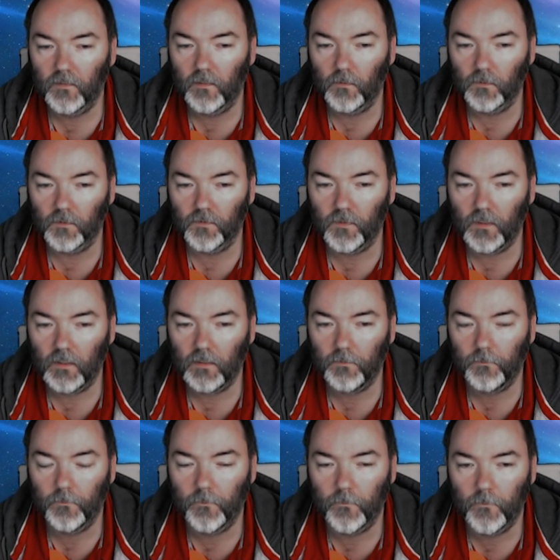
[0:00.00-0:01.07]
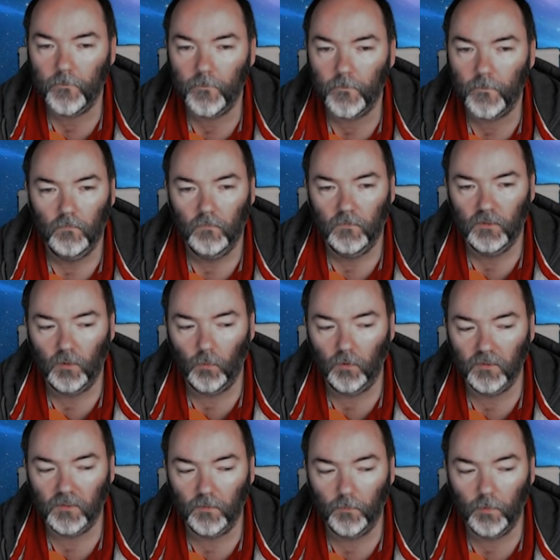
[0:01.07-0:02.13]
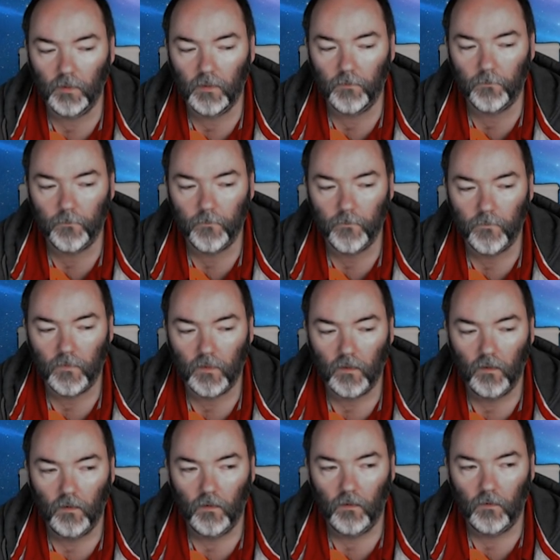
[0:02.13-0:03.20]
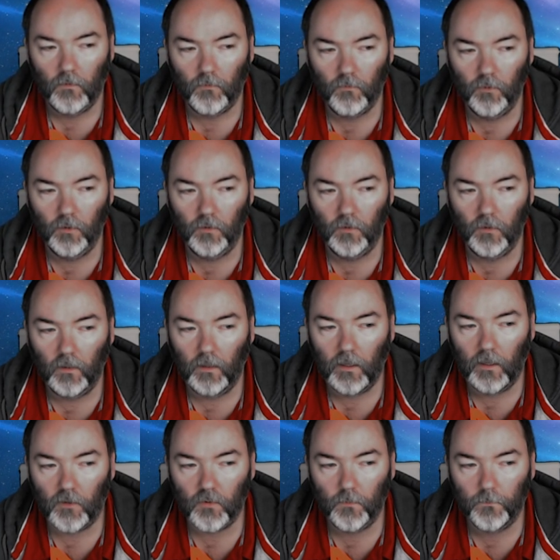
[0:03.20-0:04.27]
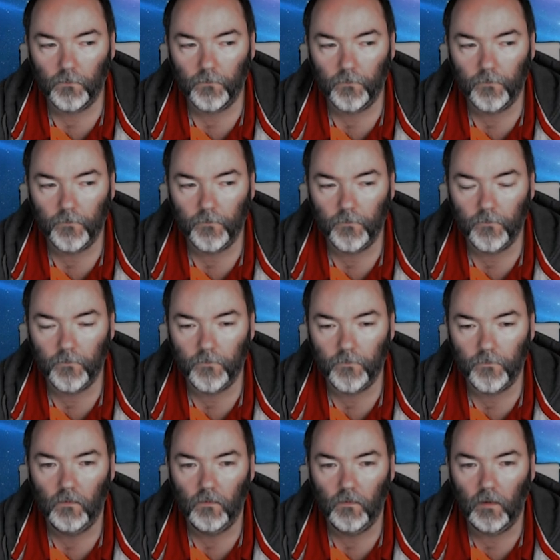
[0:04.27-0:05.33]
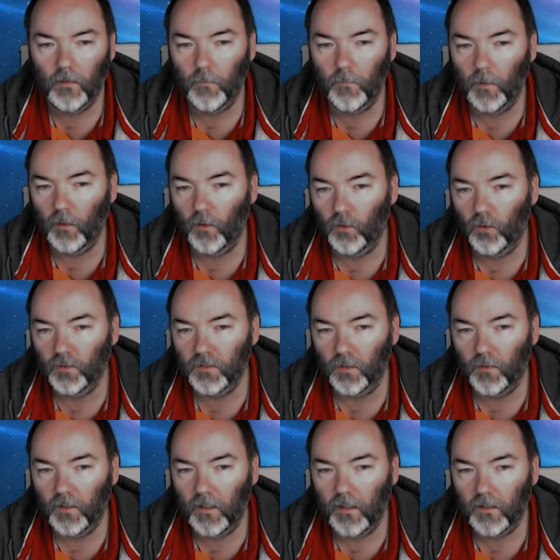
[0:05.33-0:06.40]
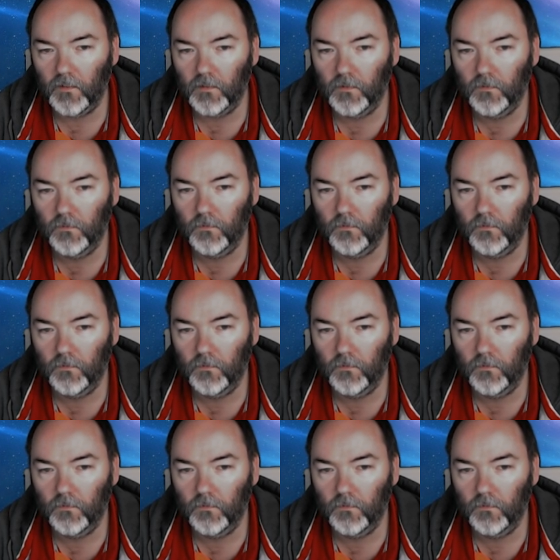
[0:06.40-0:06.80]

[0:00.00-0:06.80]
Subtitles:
That one's fine. So once complete, run Electrum. I leave mine on auto connect.